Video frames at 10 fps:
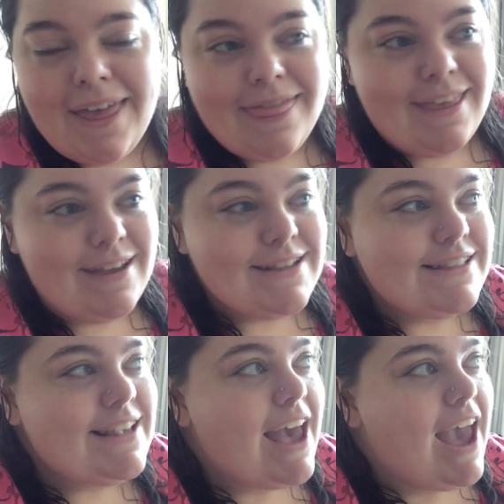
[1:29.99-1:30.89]
than
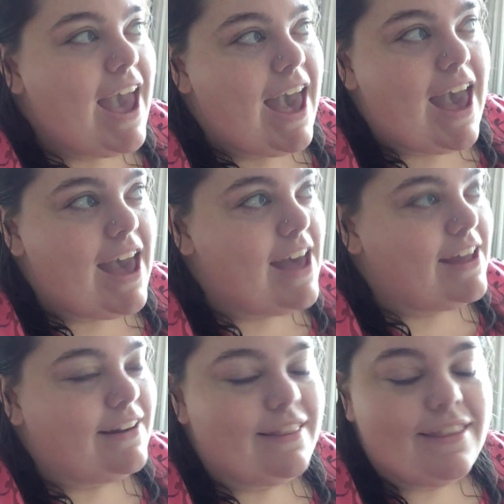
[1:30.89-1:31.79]
this
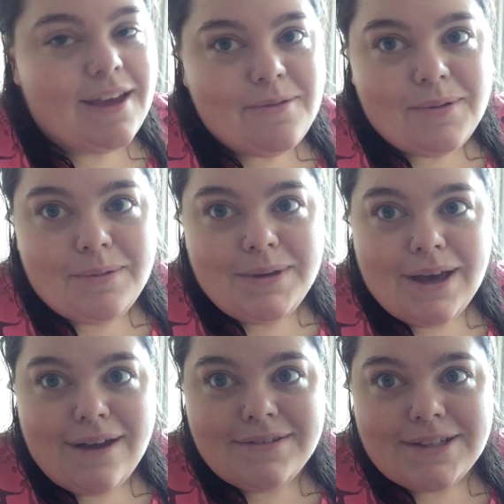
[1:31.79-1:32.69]
and then we'll
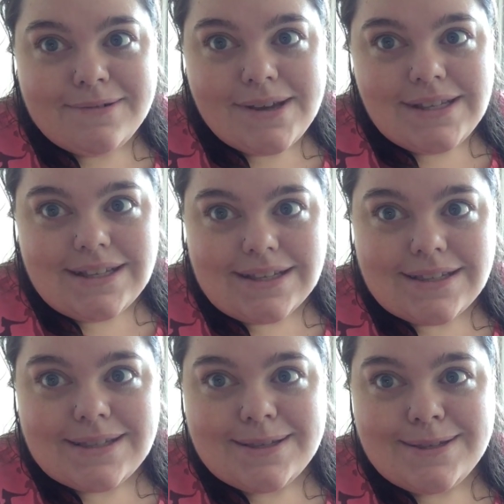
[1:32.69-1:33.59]
be off to the
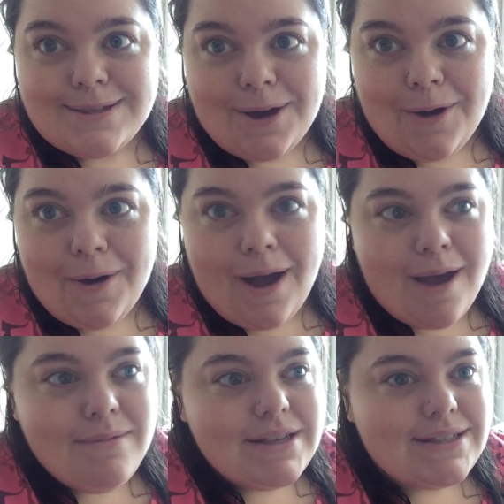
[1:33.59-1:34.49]
races. So
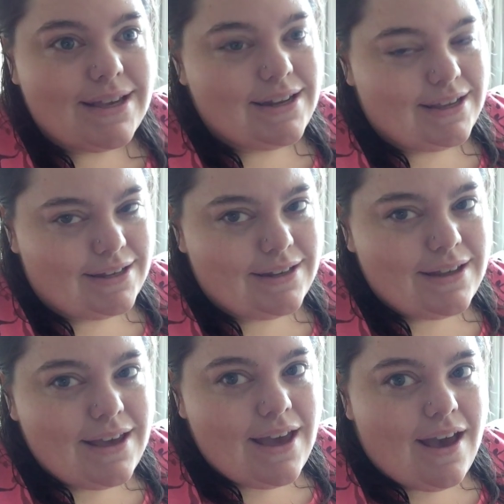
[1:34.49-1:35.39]
I'm excited
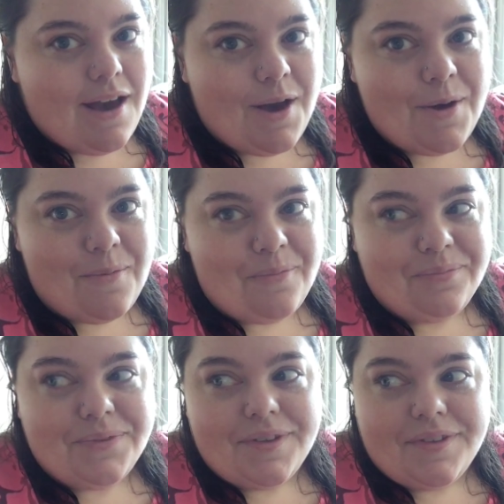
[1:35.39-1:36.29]

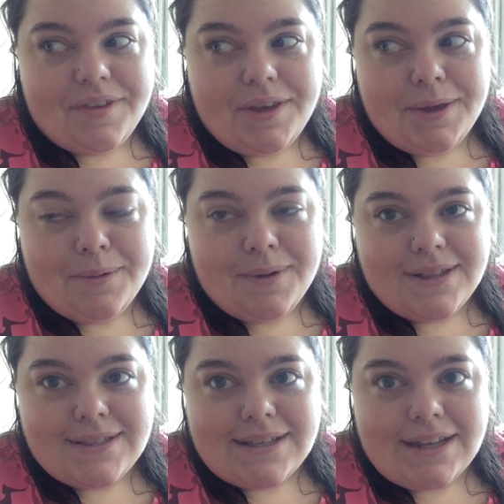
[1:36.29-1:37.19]
um, to see
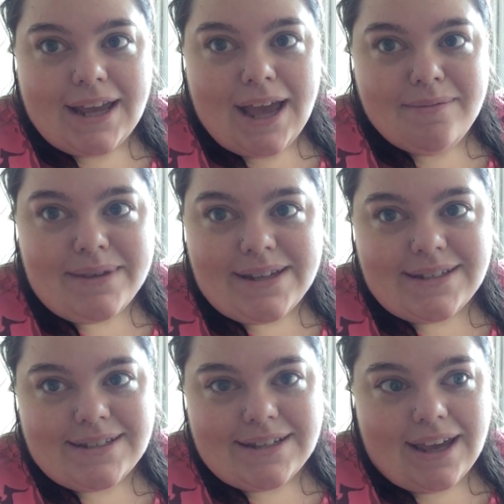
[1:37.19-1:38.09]
what's gonna
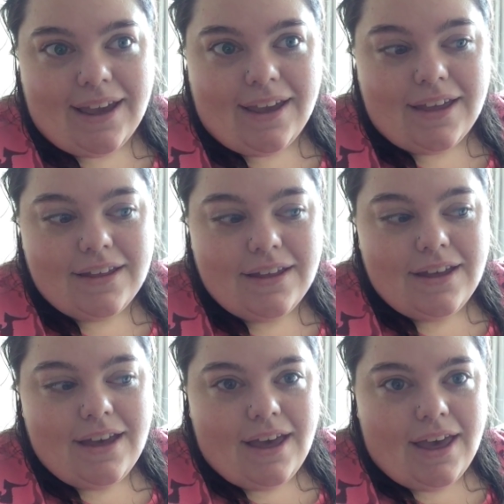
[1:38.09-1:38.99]
happen today.
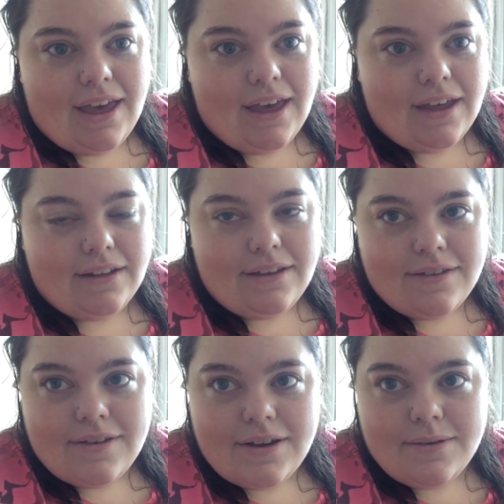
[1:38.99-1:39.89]
And
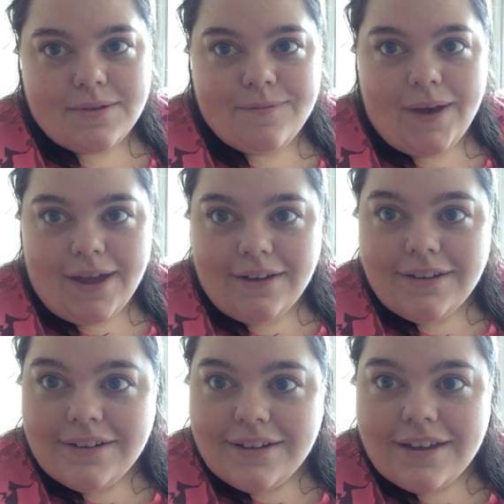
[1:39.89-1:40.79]
yesterday was
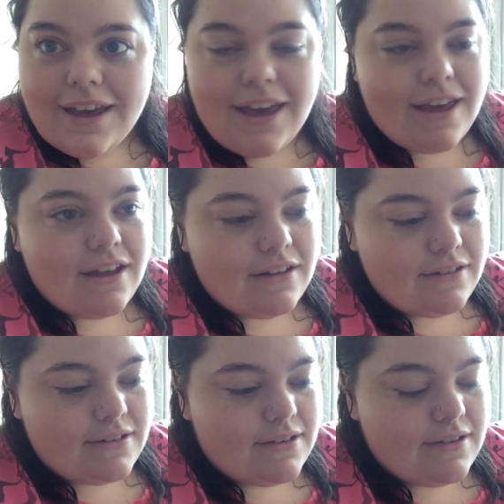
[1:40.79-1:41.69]
fun
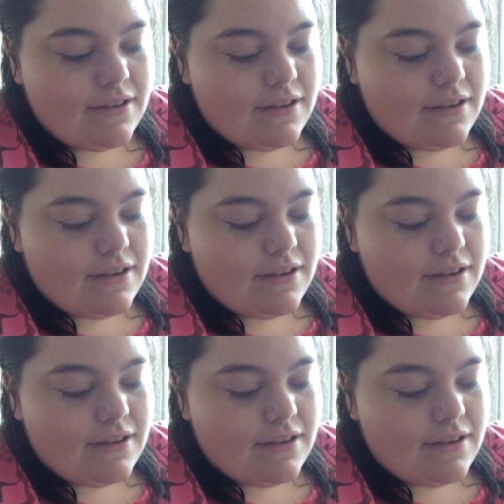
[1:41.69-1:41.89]
and